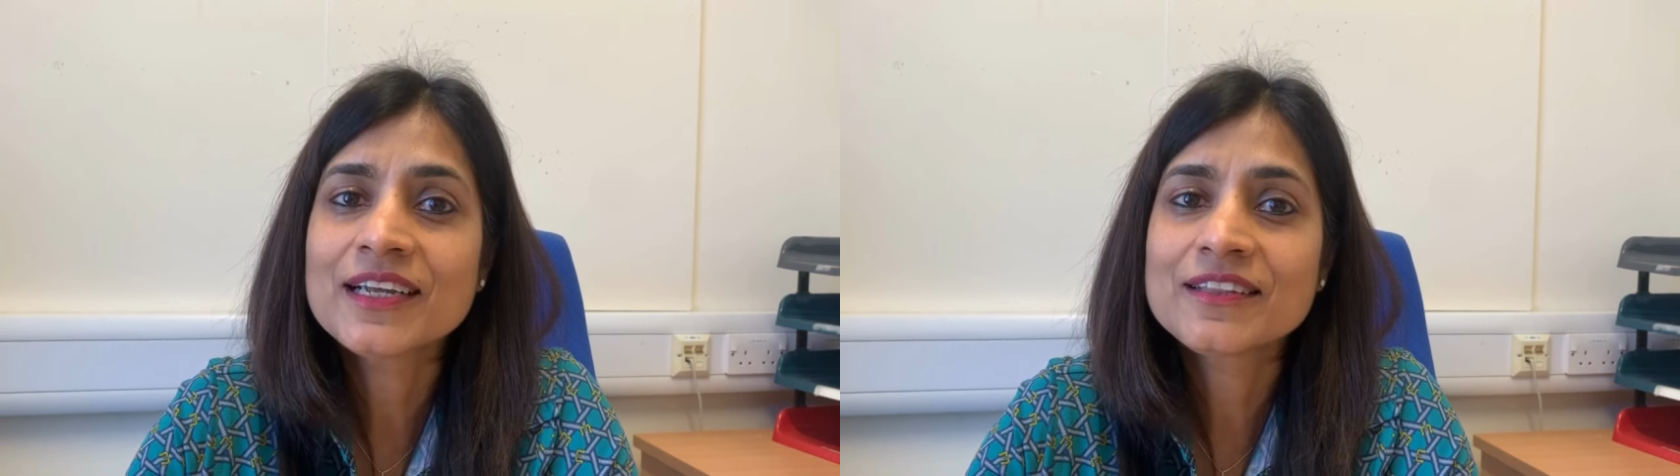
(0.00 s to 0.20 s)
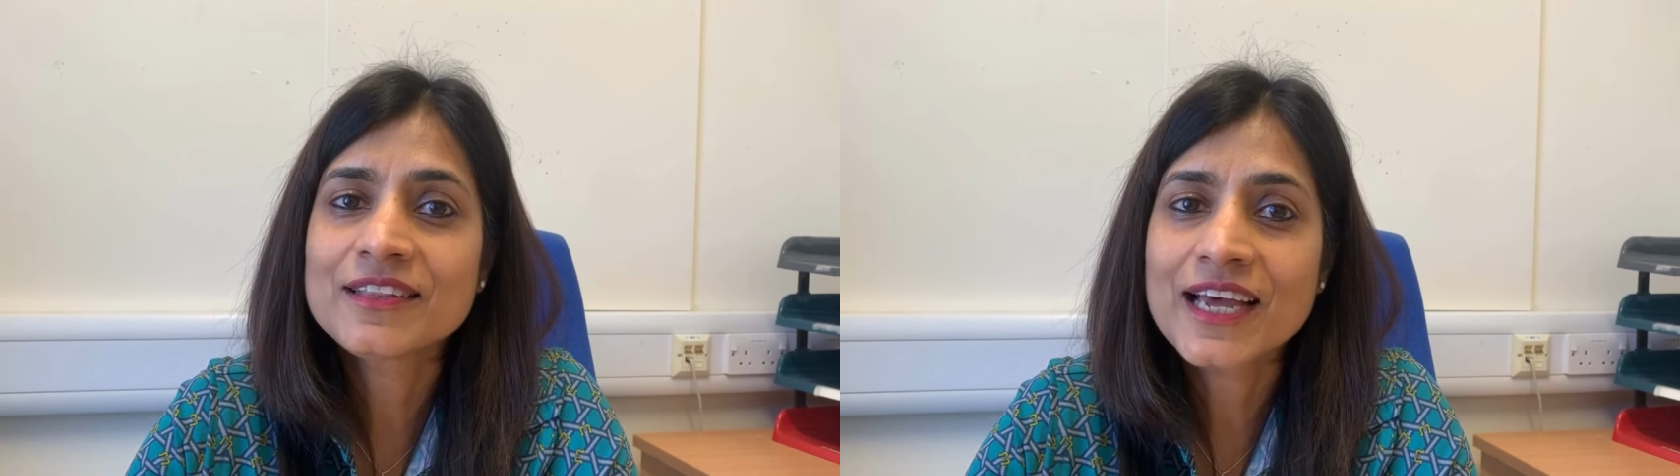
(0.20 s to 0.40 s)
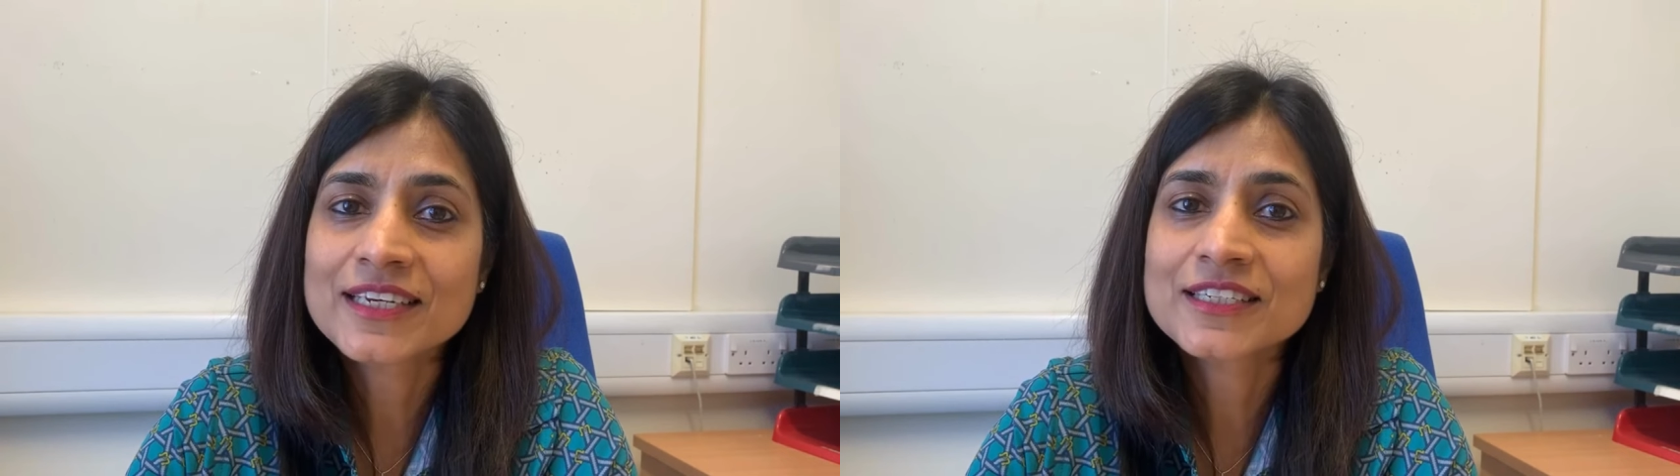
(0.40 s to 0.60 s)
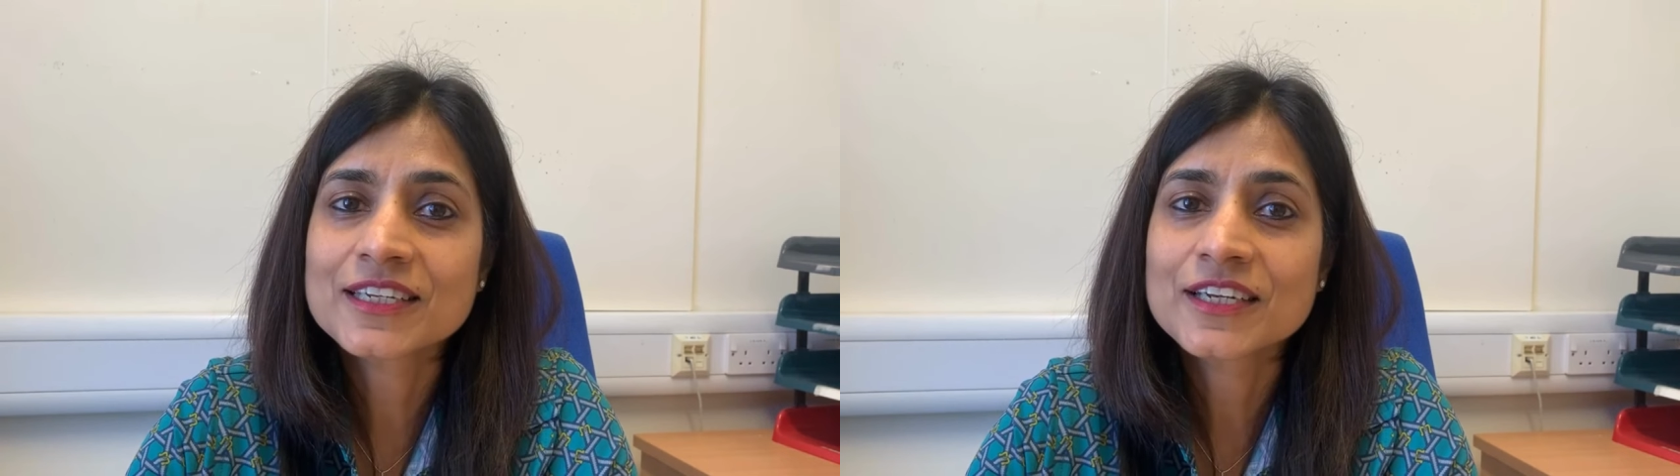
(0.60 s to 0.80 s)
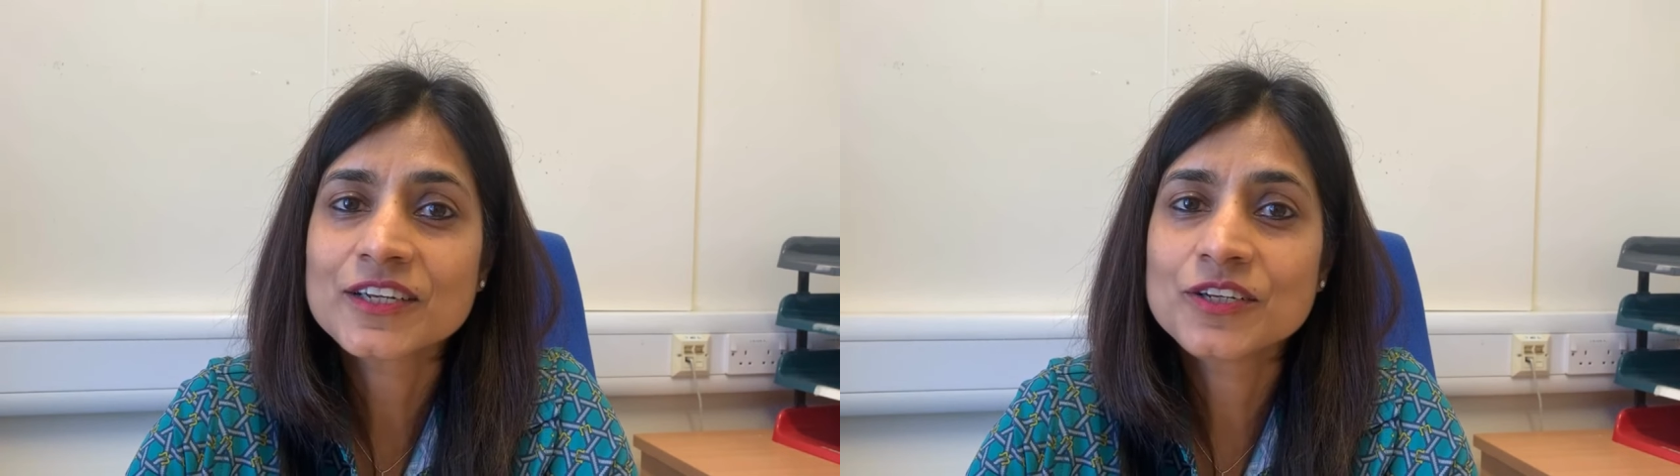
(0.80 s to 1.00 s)
that
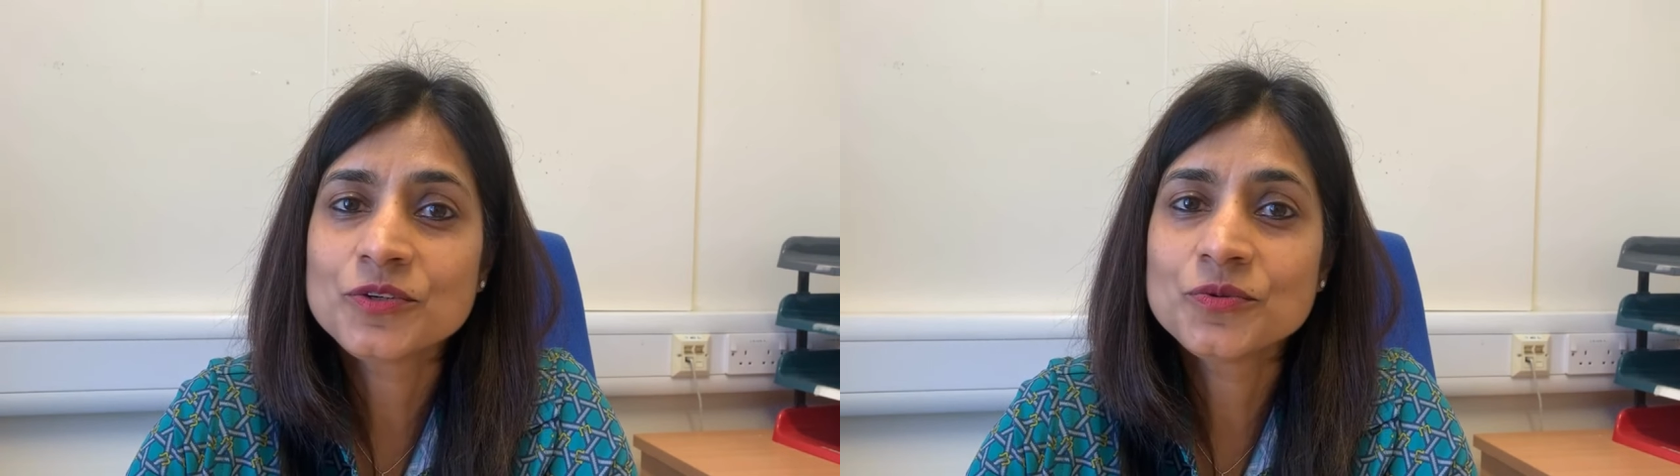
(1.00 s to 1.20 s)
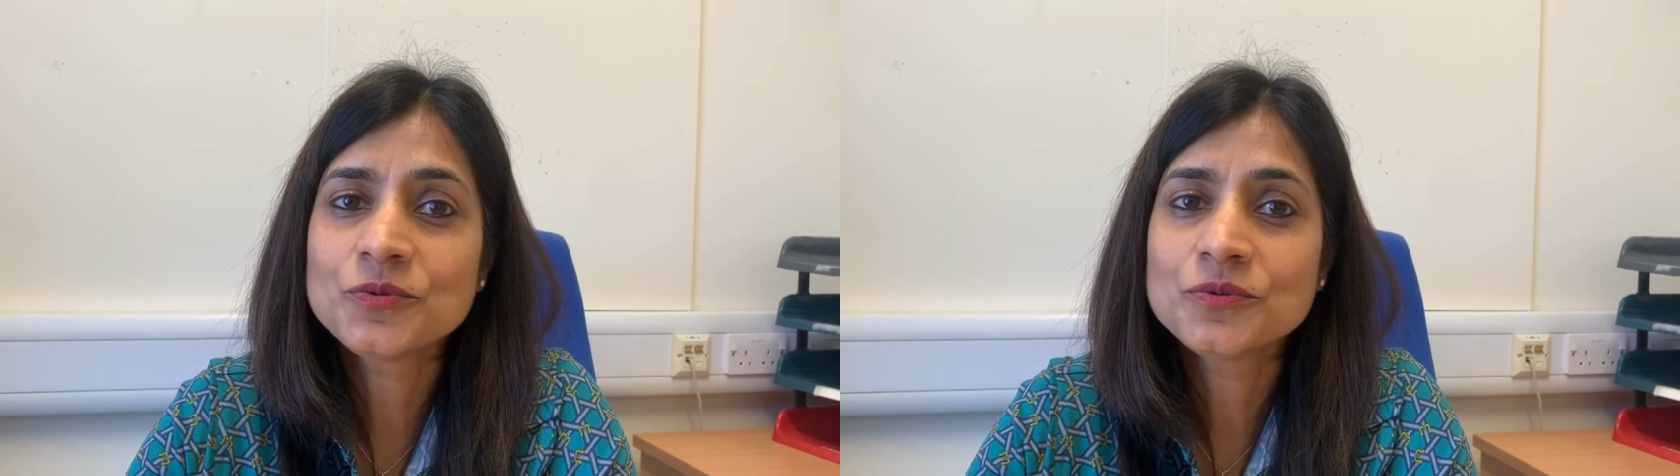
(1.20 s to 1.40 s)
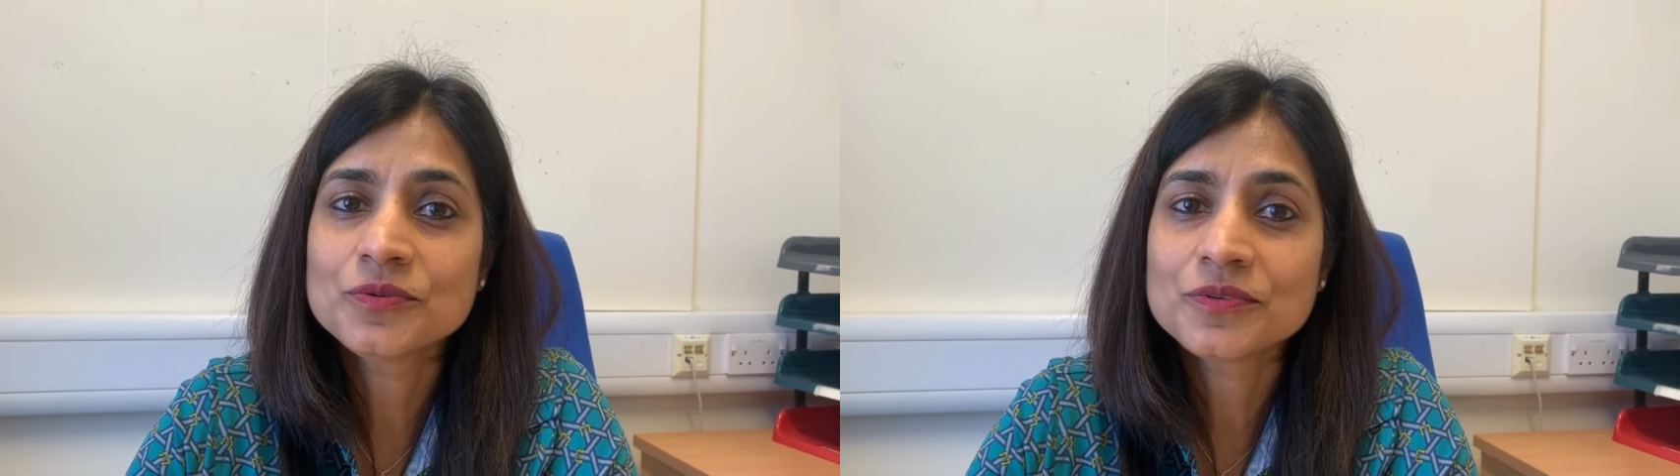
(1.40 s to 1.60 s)
you